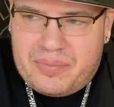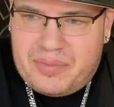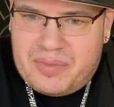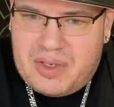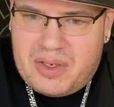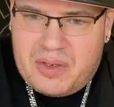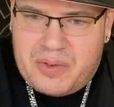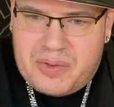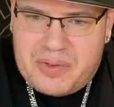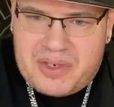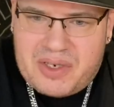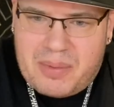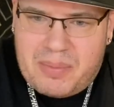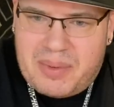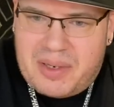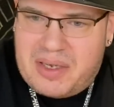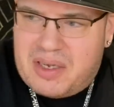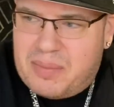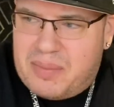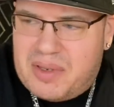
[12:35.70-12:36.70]
you know,
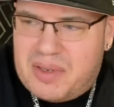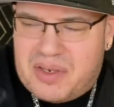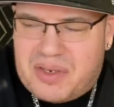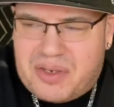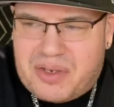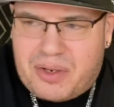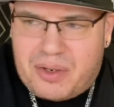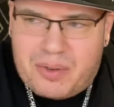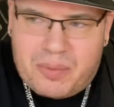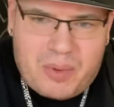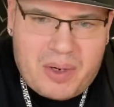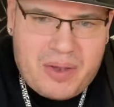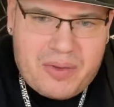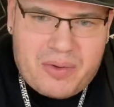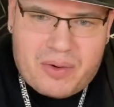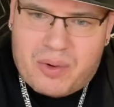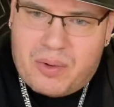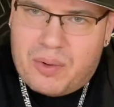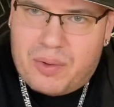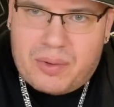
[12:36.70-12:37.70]
somebody could be a certain way
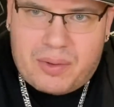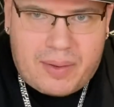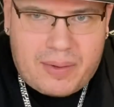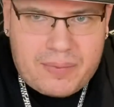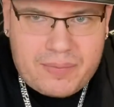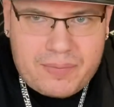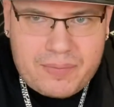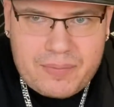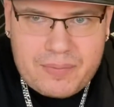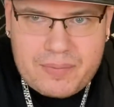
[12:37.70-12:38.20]
their whole life,